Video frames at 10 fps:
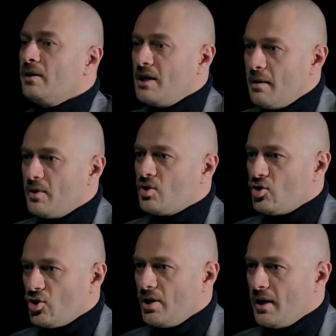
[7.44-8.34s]
EMS
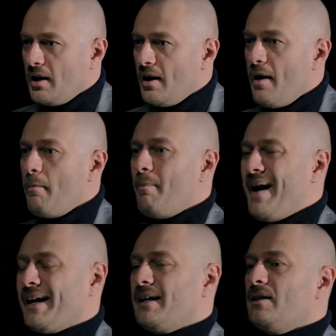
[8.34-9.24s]
journey
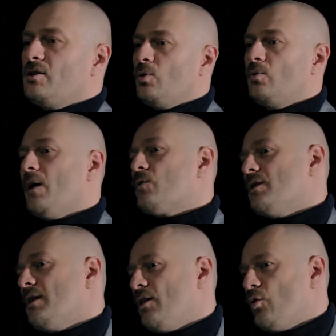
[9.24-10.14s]
back in
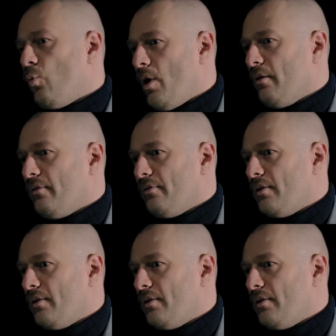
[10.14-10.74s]
2012